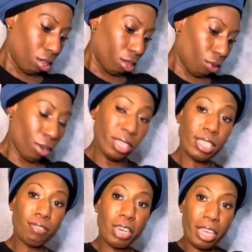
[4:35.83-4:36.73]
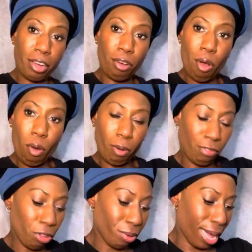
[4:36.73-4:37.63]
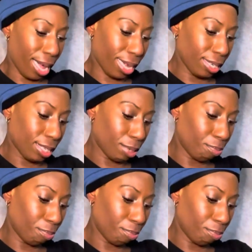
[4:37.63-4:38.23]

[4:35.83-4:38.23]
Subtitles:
on this video with you guys